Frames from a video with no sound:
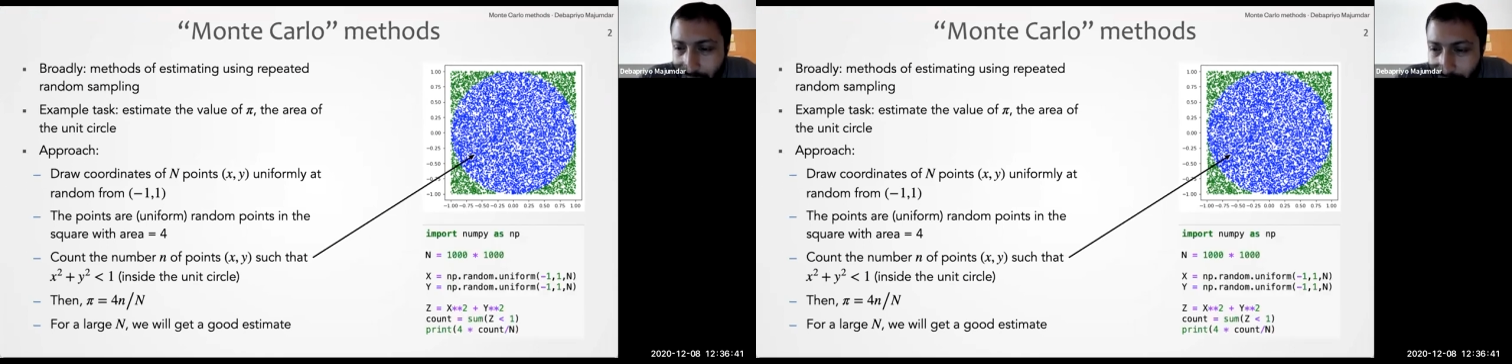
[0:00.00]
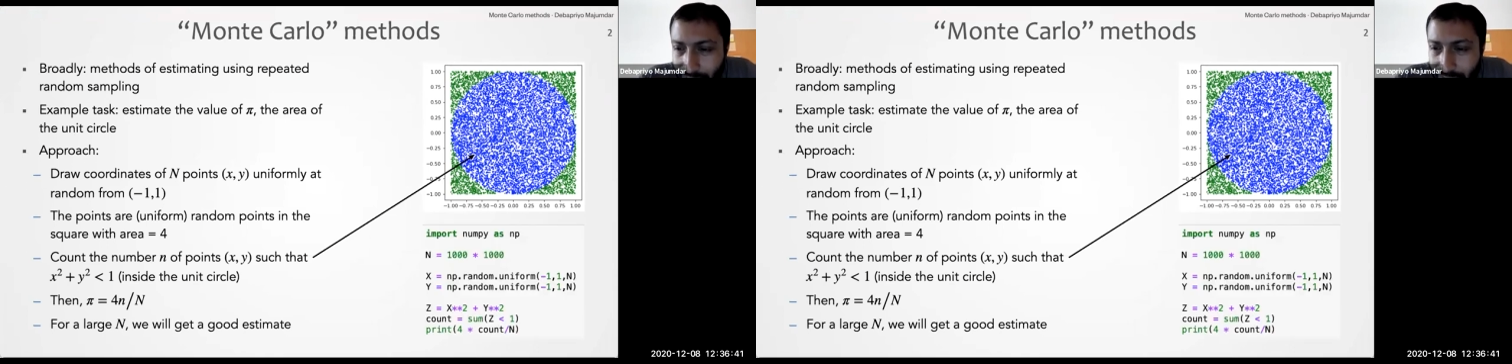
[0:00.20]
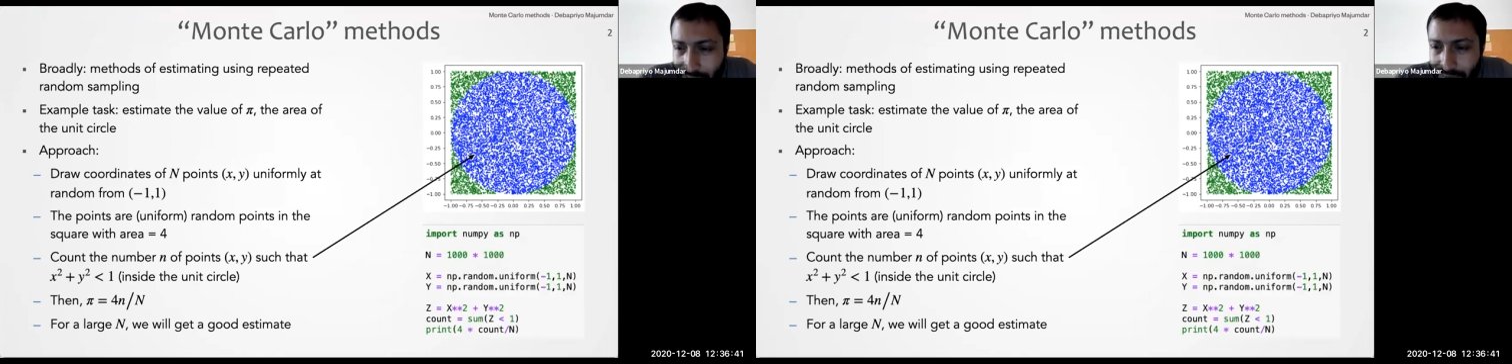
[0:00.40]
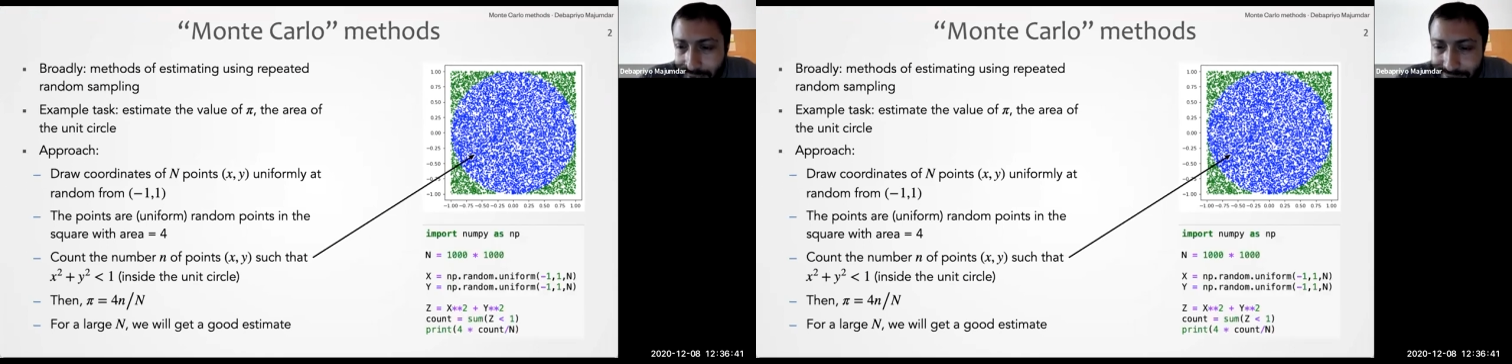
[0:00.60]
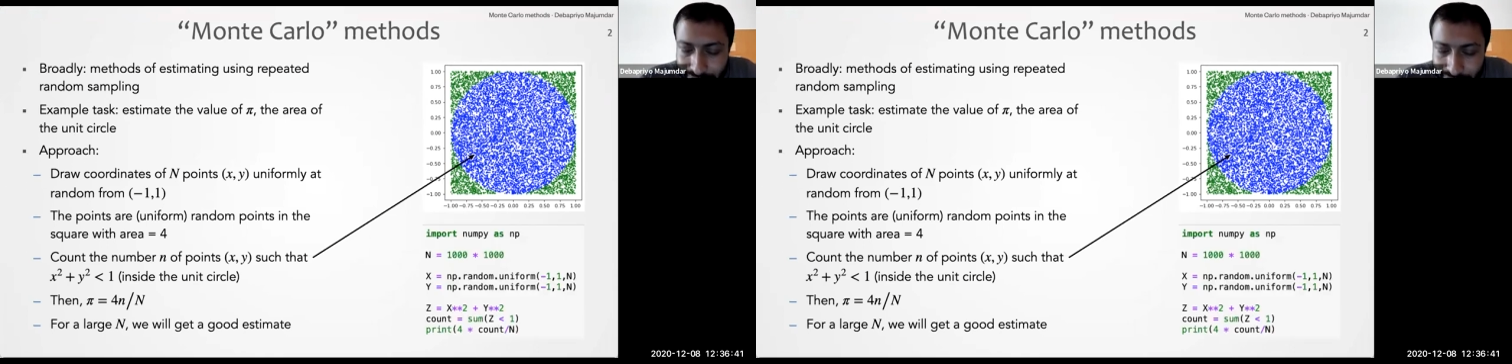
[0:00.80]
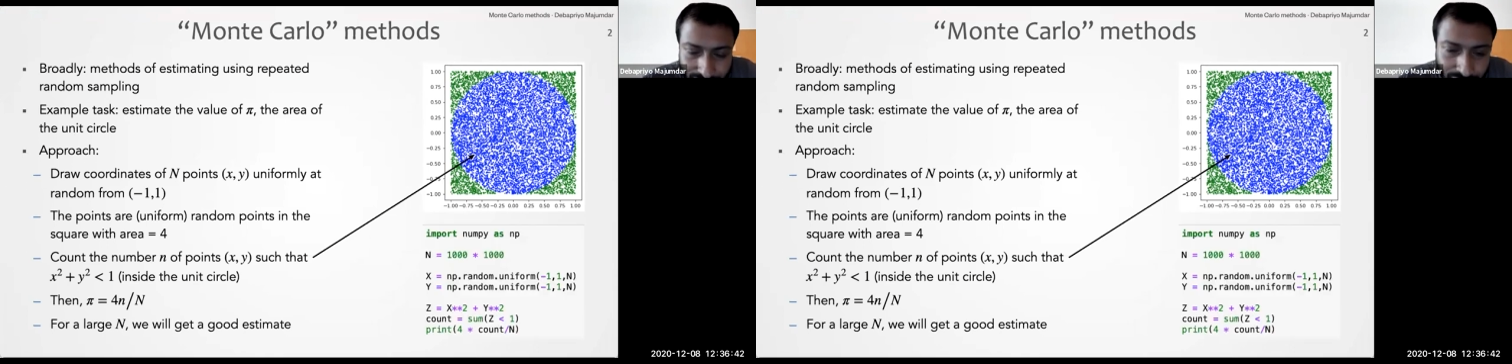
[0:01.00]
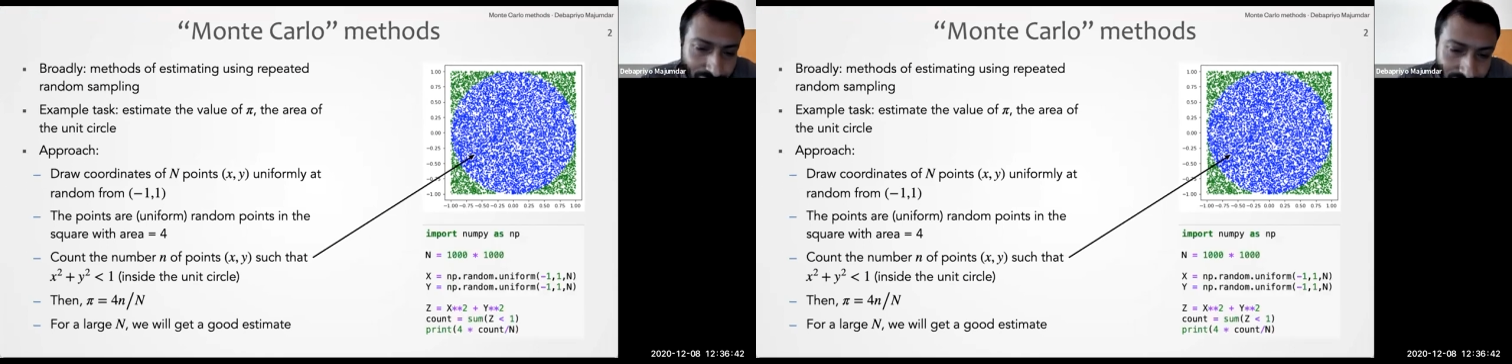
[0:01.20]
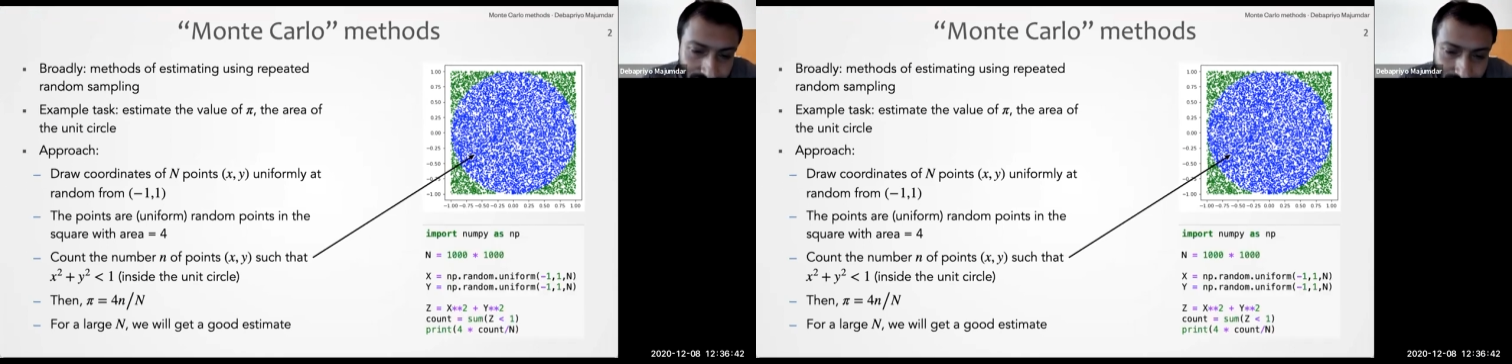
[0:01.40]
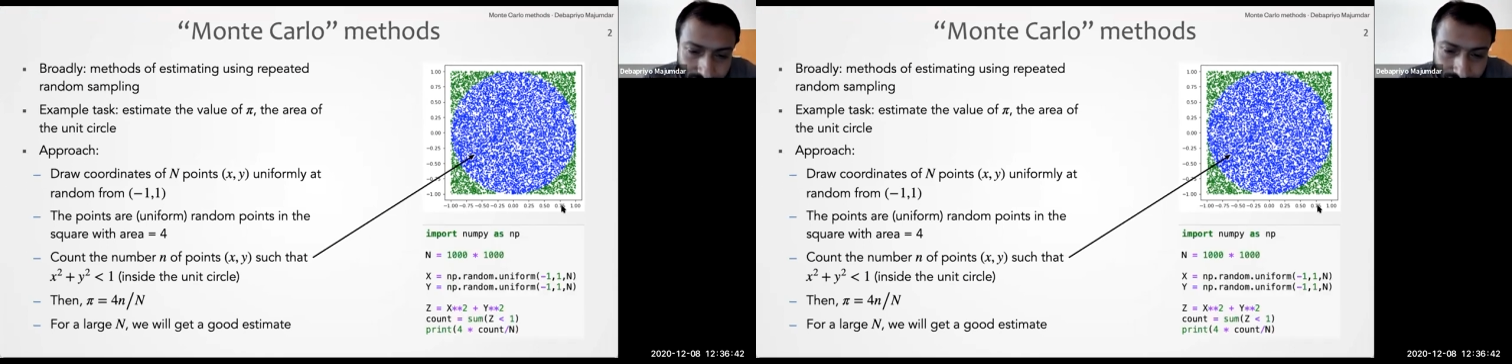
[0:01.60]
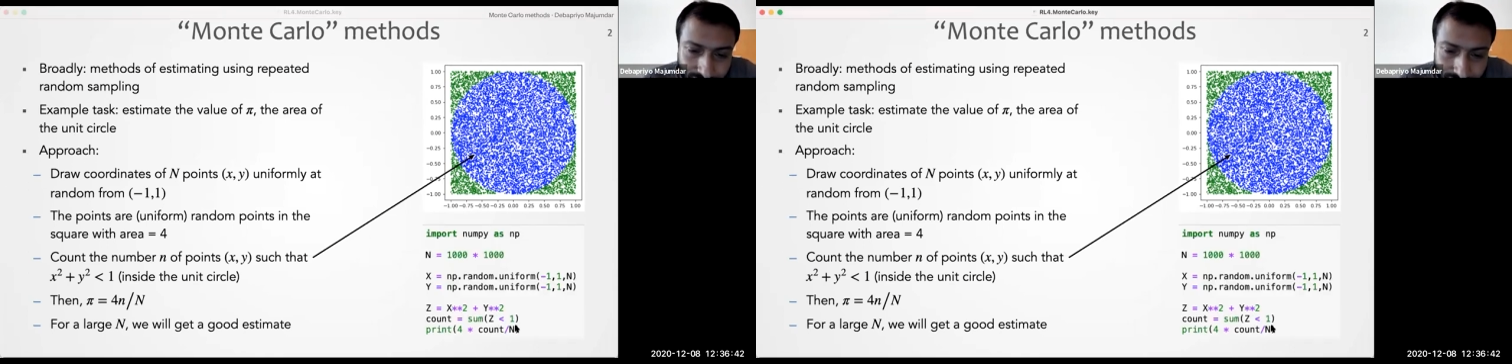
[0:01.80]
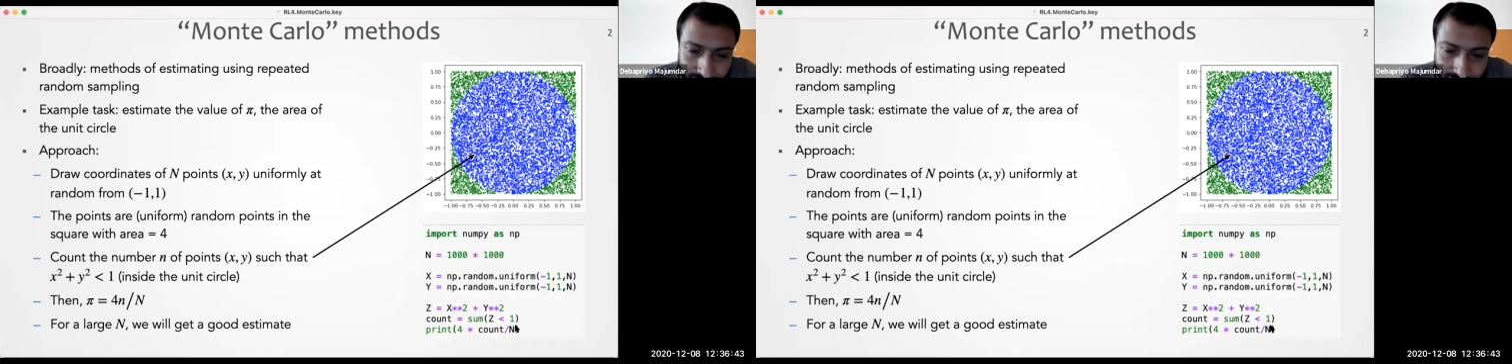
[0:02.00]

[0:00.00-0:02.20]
Uh, let's actually go to the uh,